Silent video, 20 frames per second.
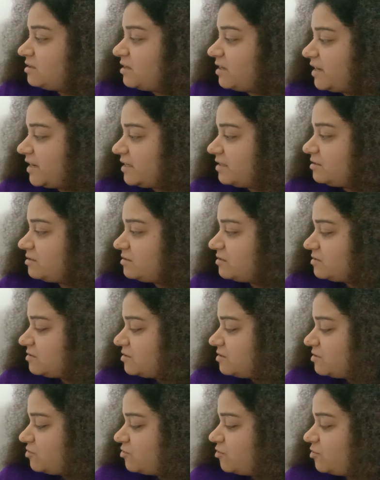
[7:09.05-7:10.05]
and
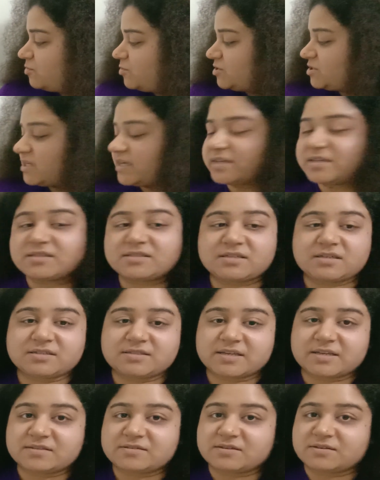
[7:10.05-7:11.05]
homozygous
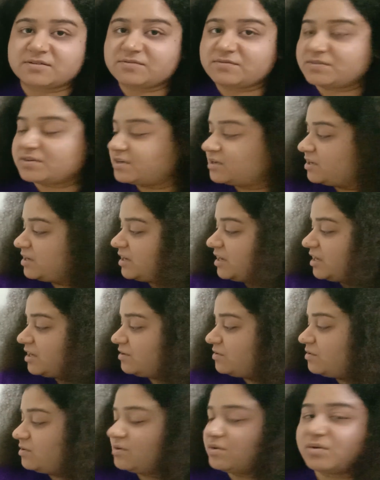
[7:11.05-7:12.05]
recessive
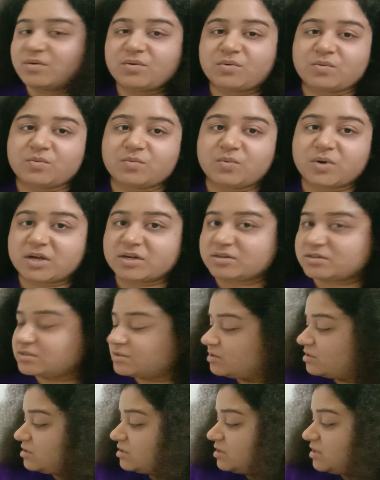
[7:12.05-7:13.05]
in one
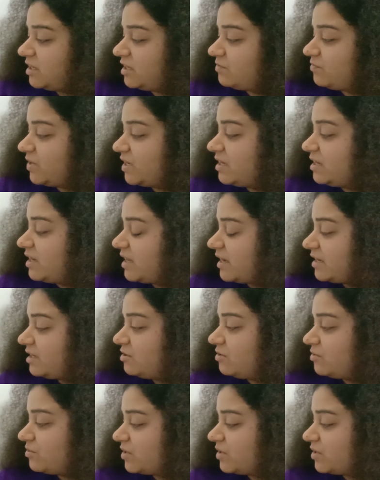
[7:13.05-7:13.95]
line.